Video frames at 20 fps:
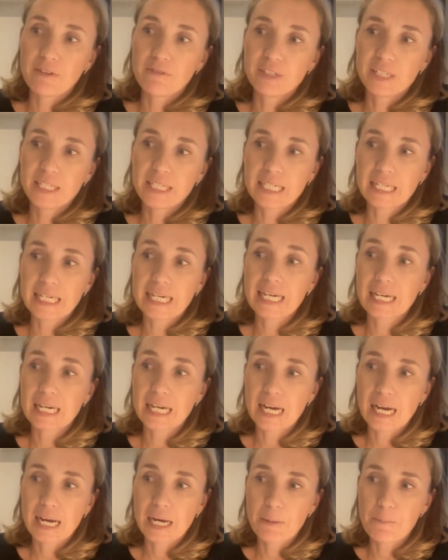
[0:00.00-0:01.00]
we
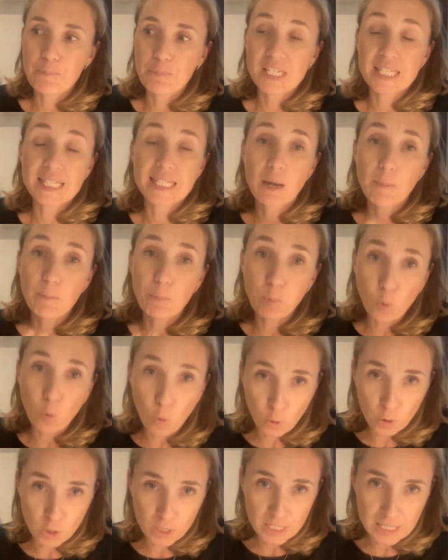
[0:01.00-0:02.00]

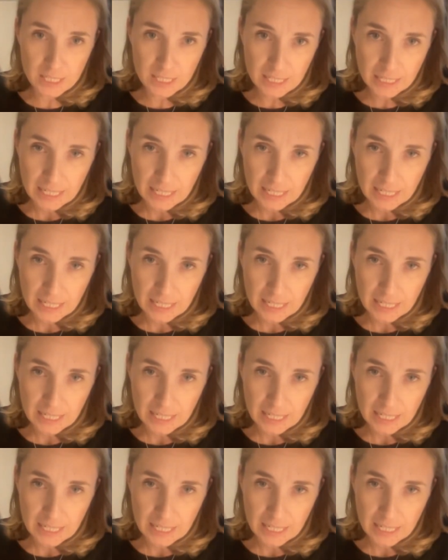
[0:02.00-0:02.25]
support